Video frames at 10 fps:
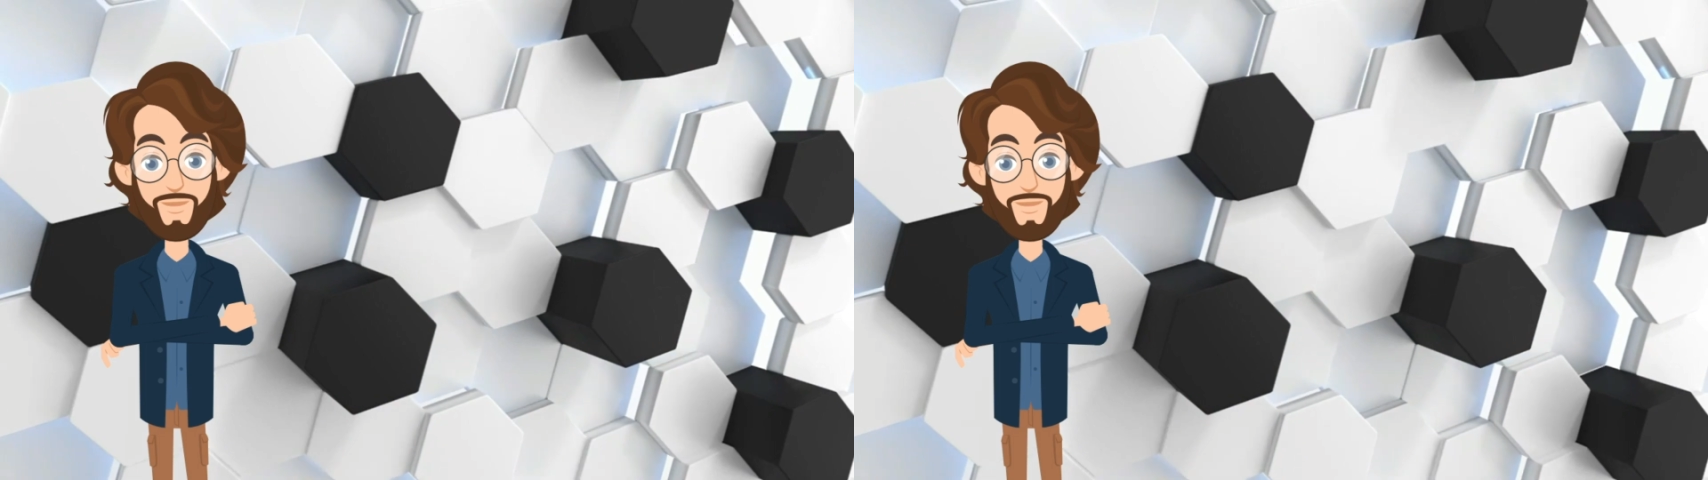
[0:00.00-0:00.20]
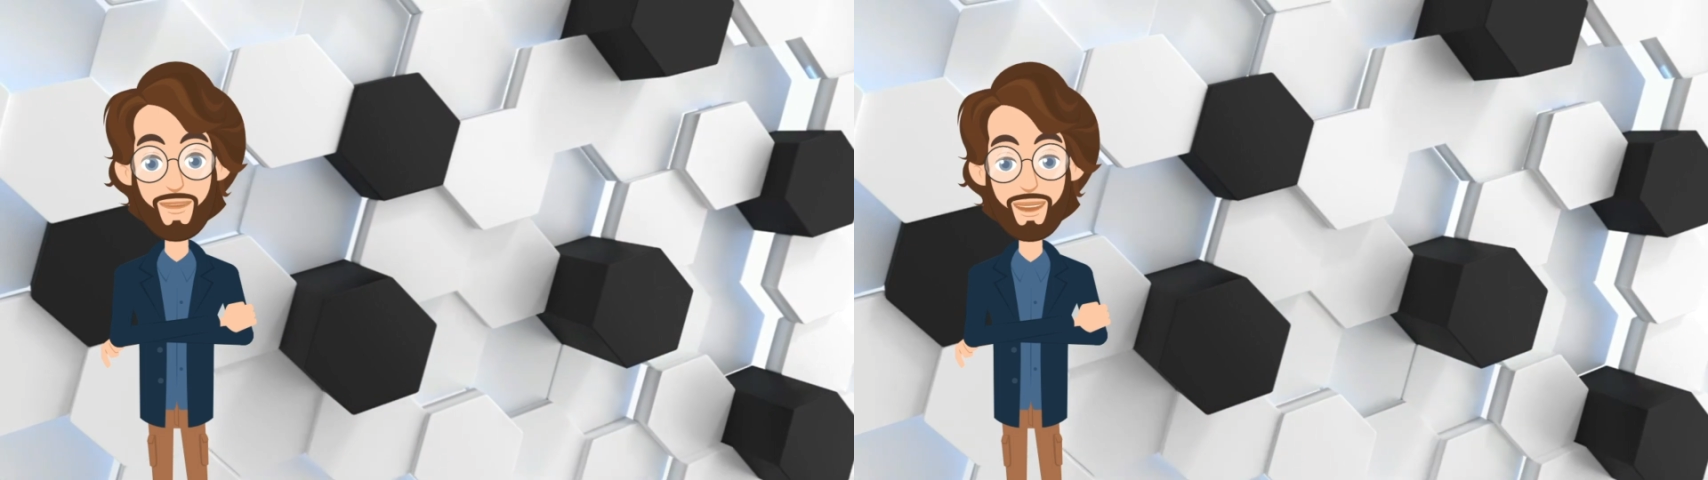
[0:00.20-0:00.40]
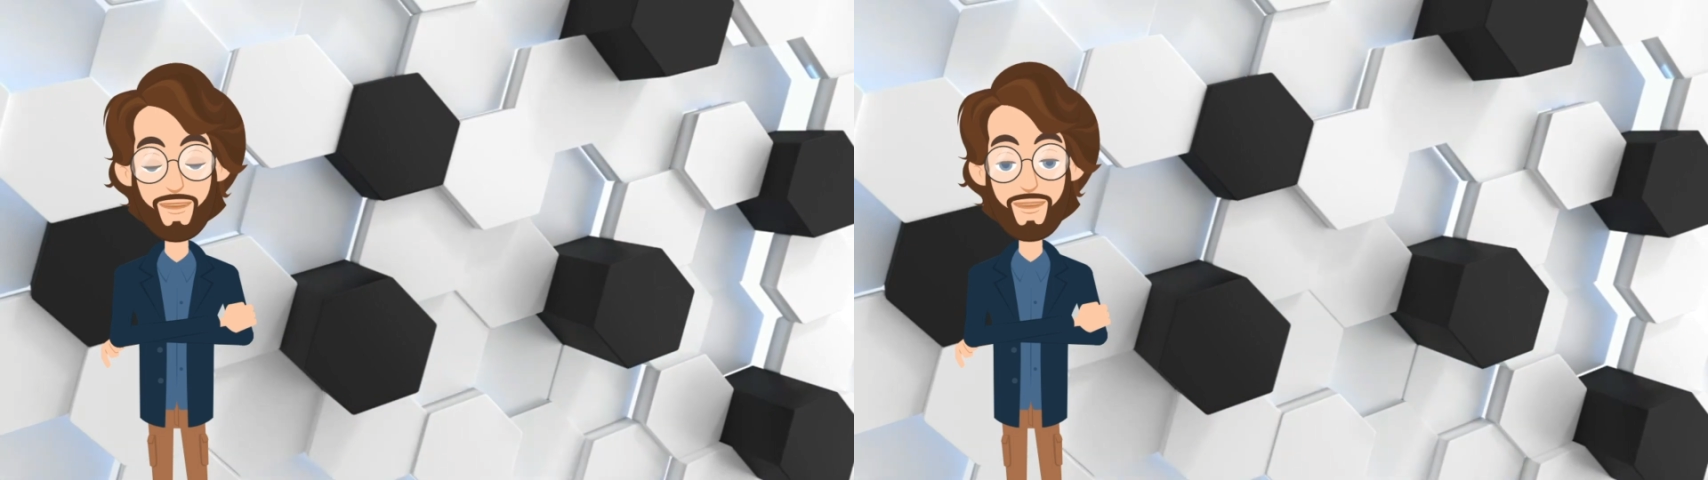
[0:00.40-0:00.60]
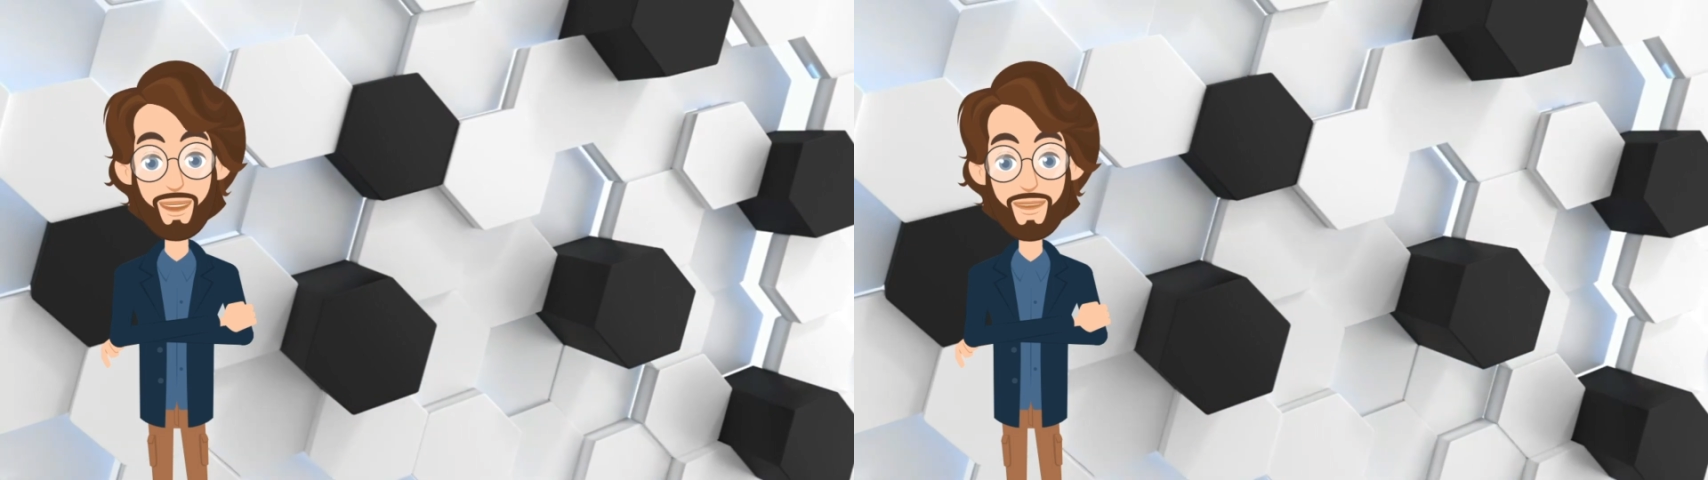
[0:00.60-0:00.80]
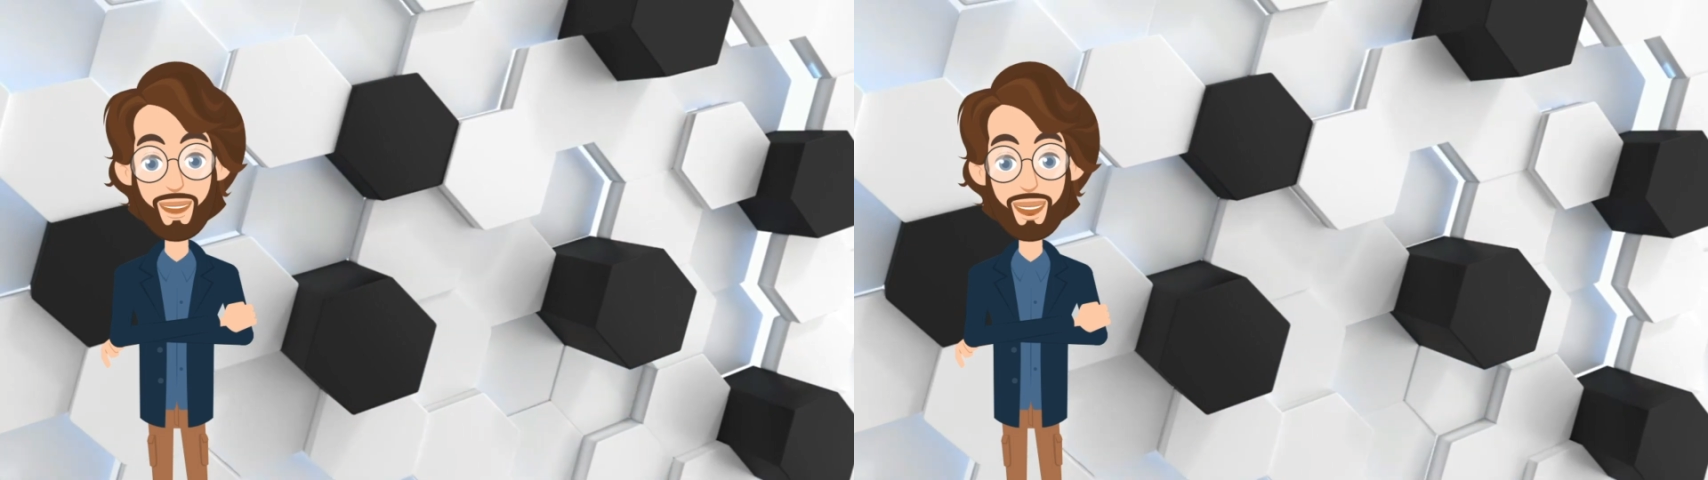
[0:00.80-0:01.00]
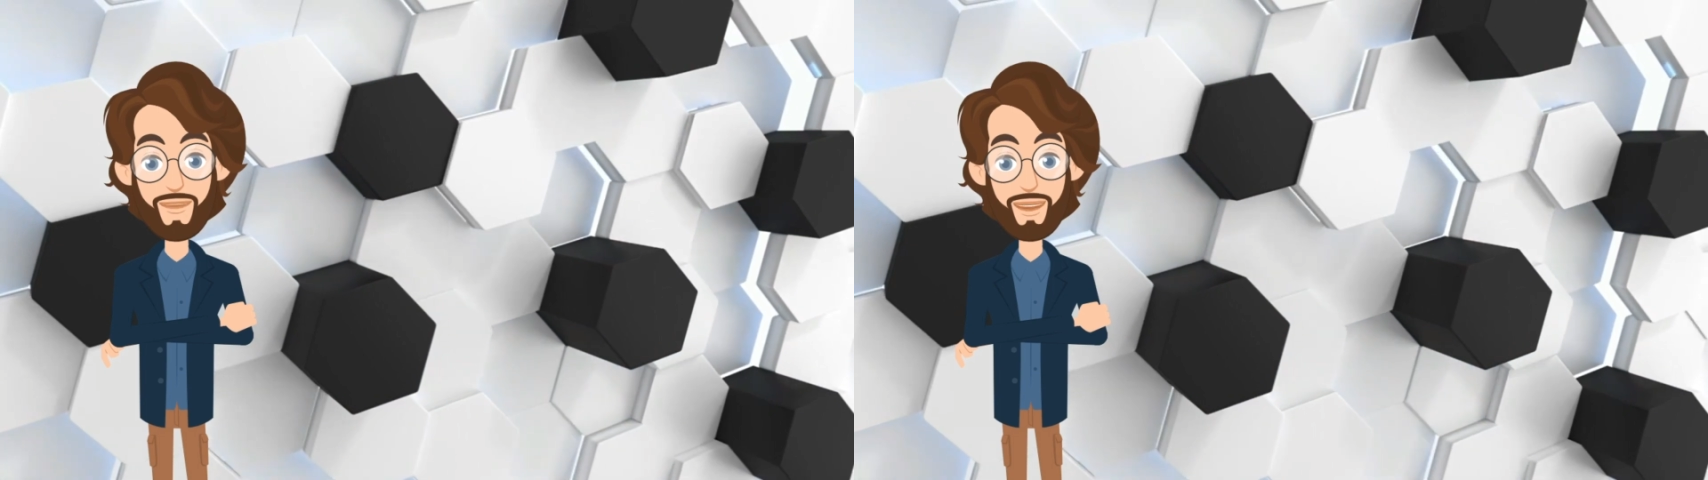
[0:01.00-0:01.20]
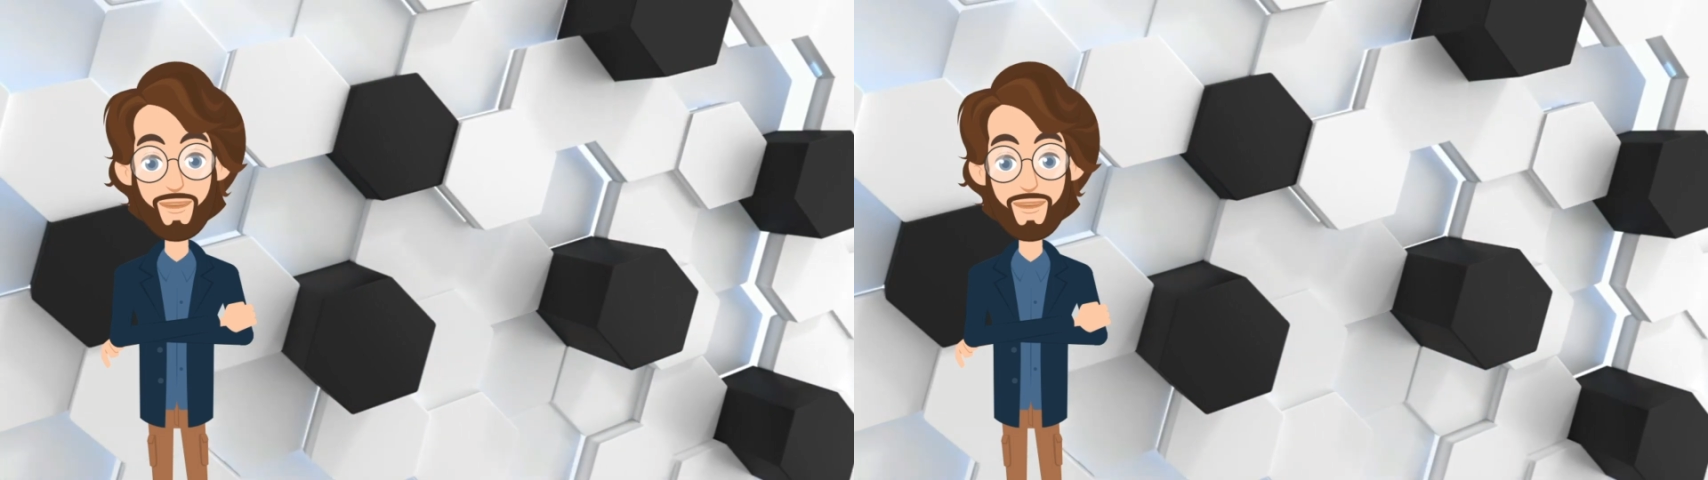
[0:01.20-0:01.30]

This can help us to break the